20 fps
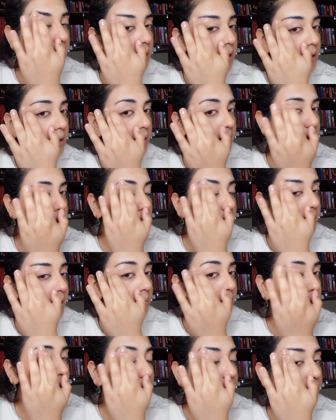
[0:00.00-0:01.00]
and then
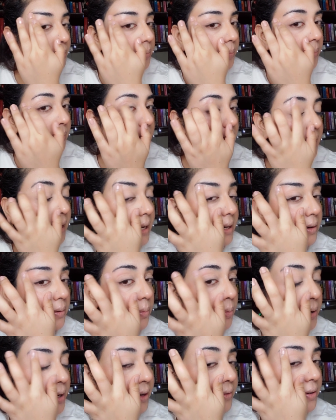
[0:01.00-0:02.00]
I'm going to blend
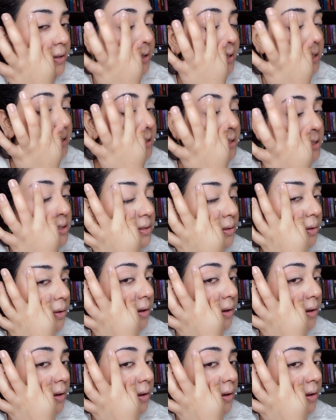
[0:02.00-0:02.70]
whatever is